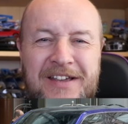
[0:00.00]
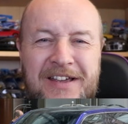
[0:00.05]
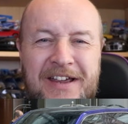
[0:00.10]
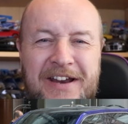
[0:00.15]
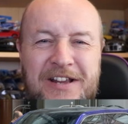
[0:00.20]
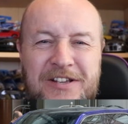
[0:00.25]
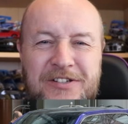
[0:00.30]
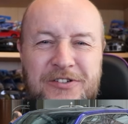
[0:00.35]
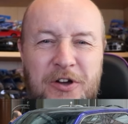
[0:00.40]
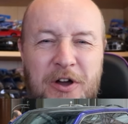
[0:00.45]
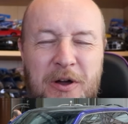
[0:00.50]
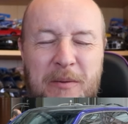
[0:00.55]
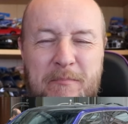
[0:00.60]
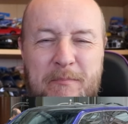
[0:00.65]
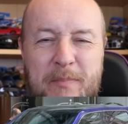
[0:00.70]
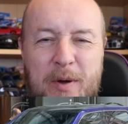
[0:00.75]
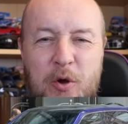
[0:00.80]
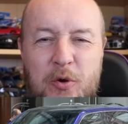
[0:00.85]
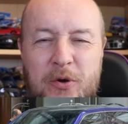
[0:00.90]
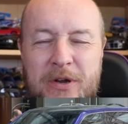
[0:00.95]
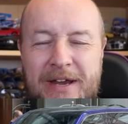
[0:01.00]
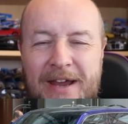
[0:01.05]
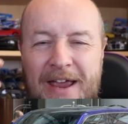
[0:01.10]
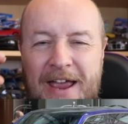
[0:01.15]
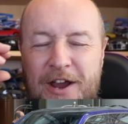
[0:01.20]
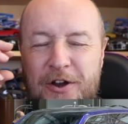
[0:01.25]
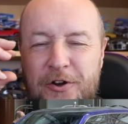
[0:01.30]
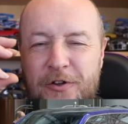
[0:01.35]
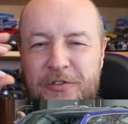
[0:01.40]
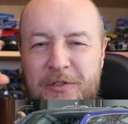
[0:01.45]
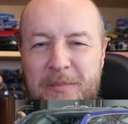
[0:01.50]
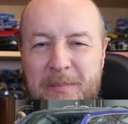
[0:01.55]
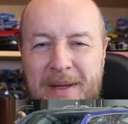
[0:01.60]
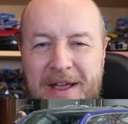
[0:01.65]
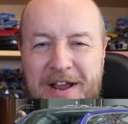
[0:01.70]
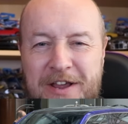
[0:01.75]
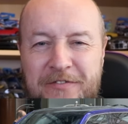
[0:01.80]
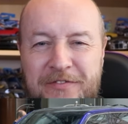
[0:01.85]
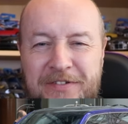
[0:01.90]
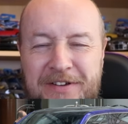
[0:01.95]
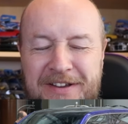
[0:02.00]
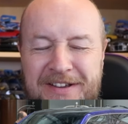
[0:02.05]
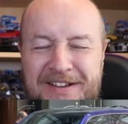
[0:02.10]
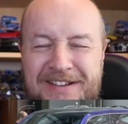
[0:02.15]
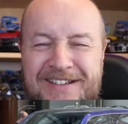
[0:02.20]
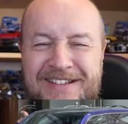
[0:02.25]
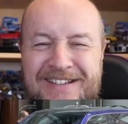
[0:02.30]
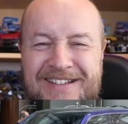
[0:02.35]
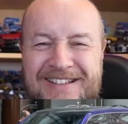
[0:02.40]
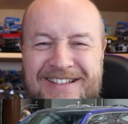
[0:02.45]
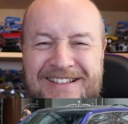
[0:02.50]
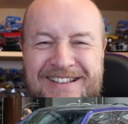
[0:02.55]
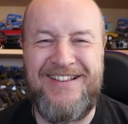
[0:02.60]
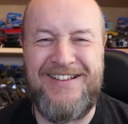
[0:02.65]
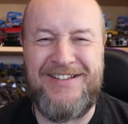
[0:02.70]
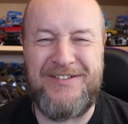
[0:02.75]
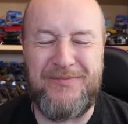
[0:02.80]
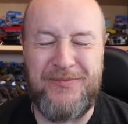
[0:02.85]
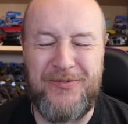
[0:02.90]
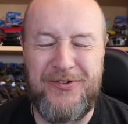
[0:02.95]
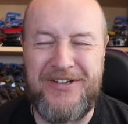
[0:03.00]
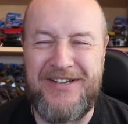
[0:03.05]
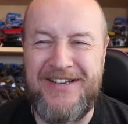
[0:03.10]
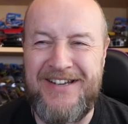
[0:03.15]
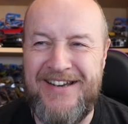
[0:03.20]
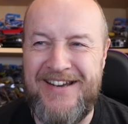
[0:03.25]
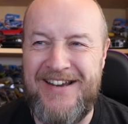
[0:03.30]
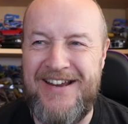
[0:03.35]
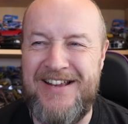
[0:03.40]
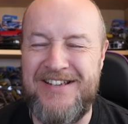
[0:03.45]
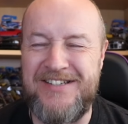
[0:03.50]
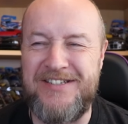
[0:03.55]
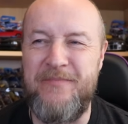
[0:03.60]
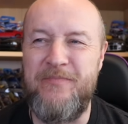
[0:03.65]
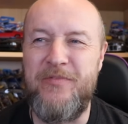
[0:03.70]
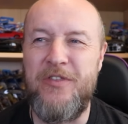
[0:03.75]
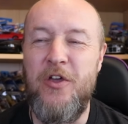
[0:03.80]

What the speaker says: And it's got a bogey hanging off the back of it. That's what it is.